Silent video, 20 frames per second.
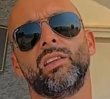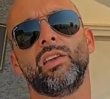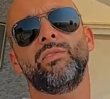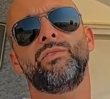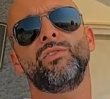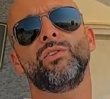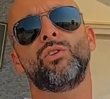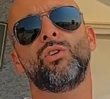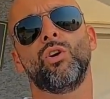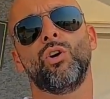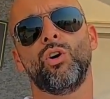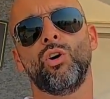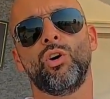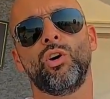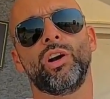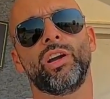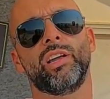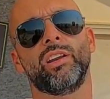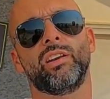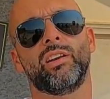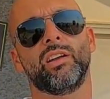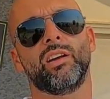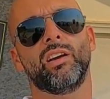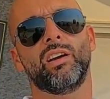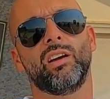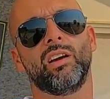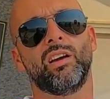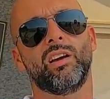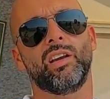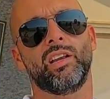And if you go in
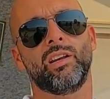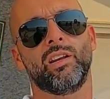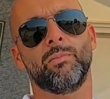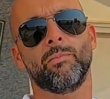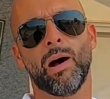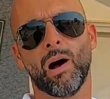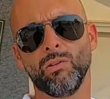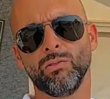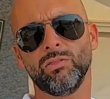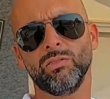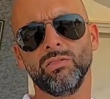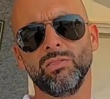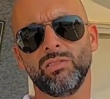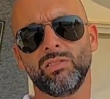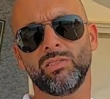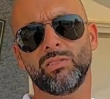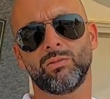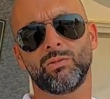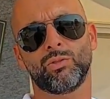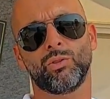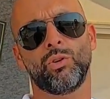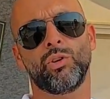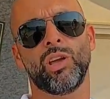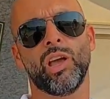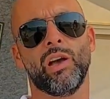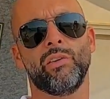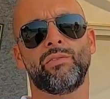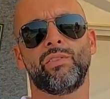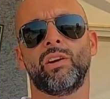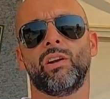the mountains, so
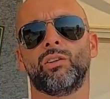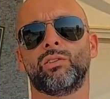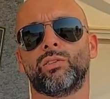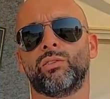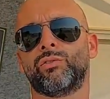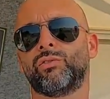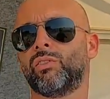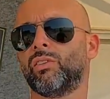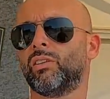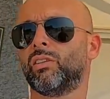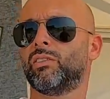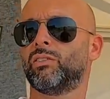you have a lot of